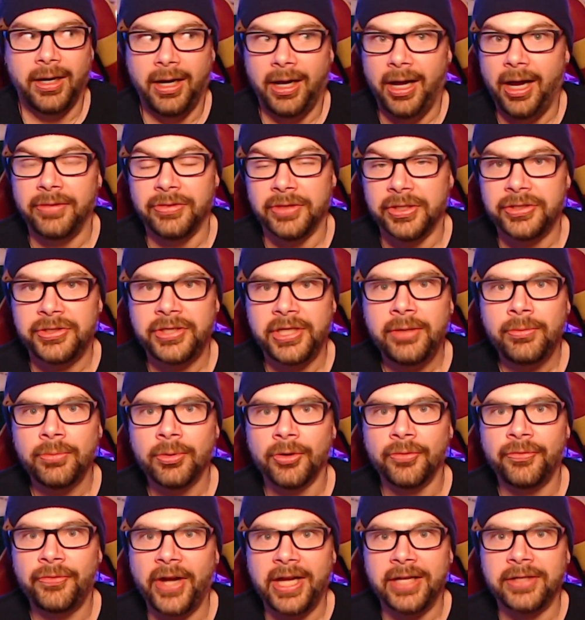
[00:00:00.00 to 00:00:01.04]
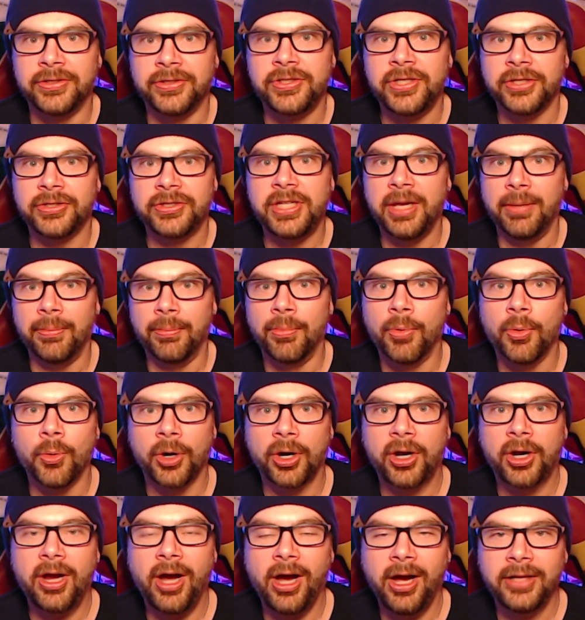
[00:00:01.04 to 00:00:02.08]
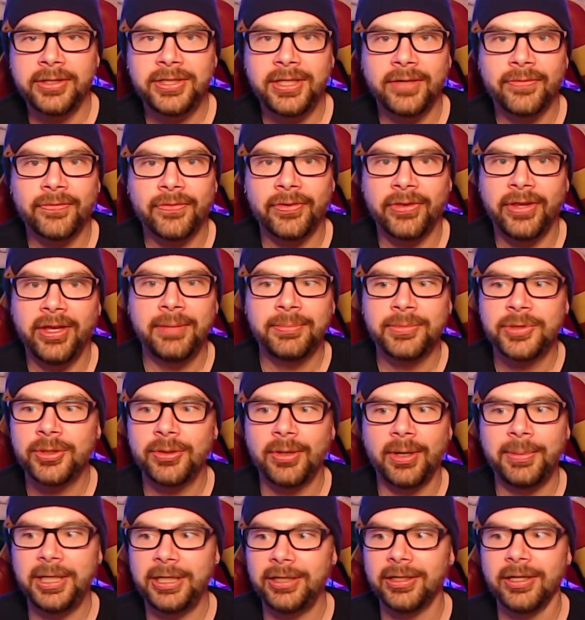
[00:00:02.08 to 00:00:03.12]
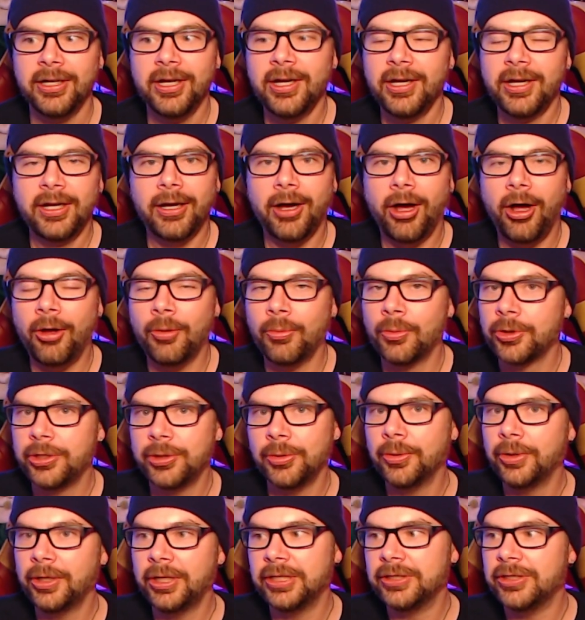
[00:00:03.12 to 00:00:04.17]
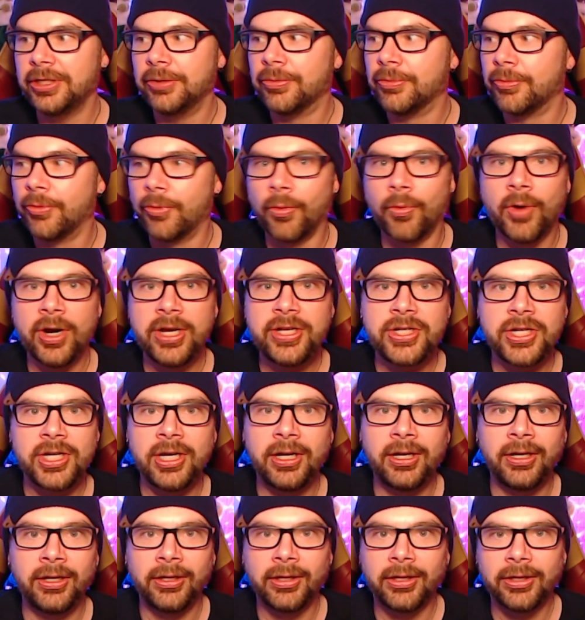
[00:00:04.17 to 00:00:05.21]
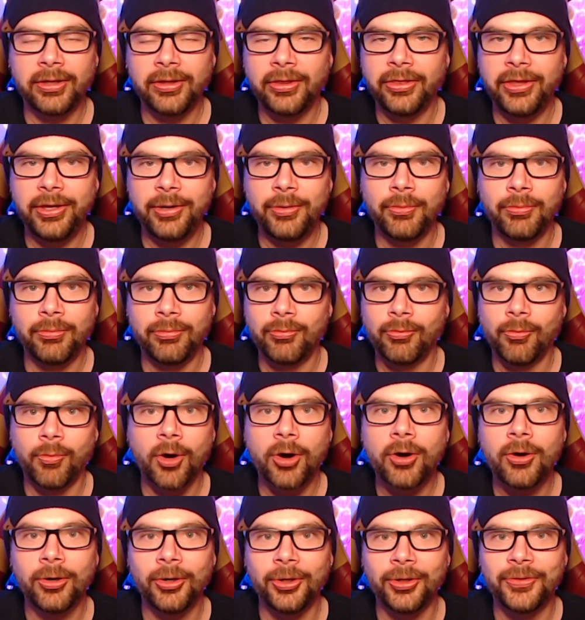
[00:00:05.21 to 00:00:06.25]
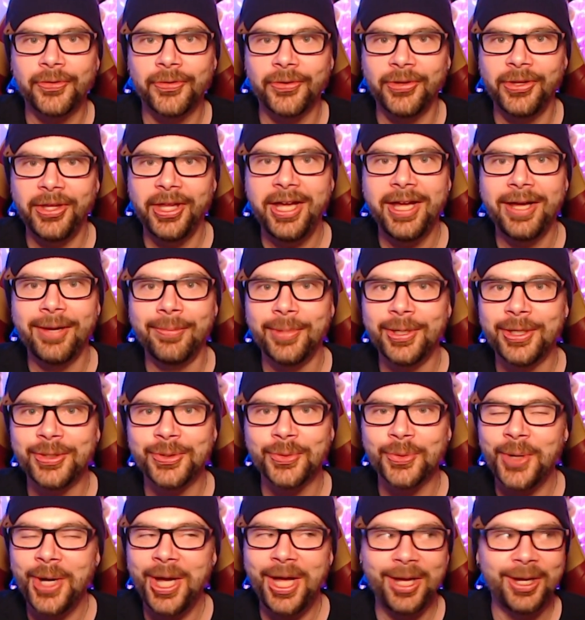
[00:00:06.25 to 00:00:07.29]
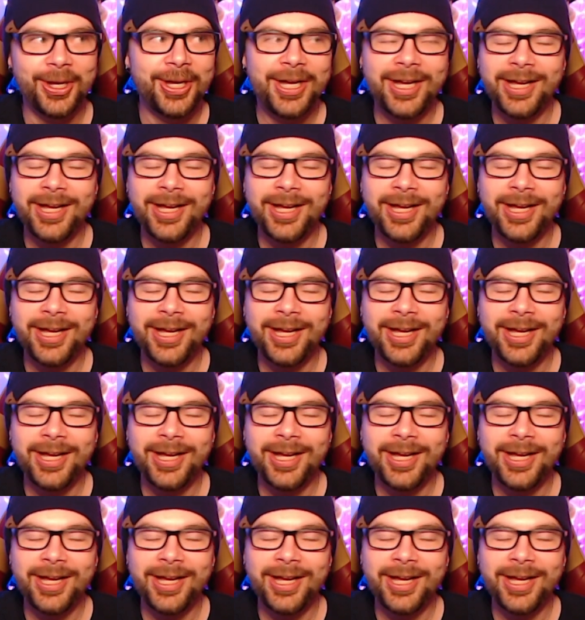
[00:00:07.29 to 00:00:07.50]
And the sequel fans just get more content for them too. I mean, all we're doing is enriching the world for them as well.